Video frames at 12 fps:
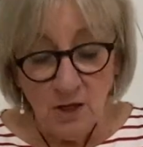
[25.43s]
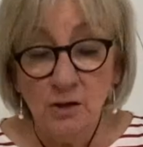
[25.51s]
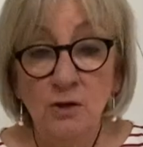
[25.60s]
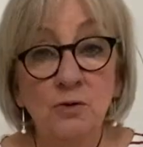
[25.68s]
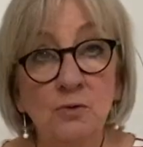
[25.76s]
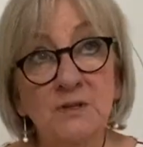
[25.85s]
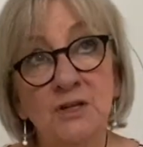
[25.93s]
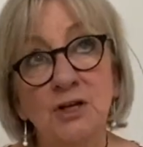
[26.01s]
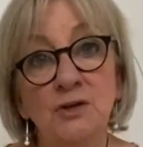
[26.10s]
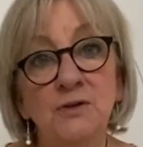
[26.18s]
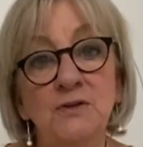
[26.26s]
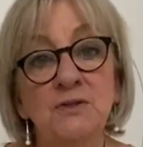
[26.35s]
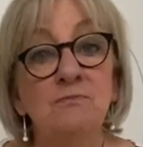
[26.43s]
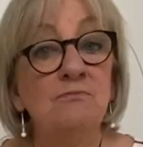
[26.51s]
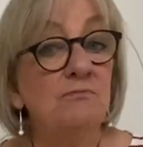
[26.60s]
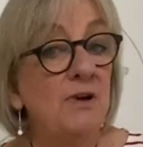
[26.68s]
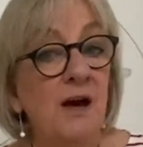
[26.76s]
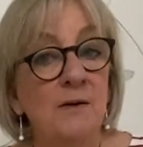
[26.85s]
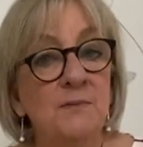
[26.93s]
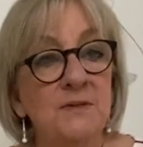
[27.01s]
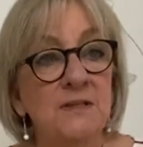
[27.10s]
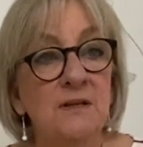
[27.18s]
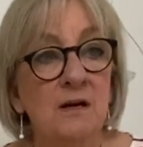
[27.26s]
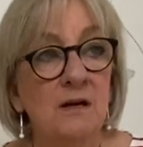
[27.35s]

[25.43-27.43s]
You could also use perhaps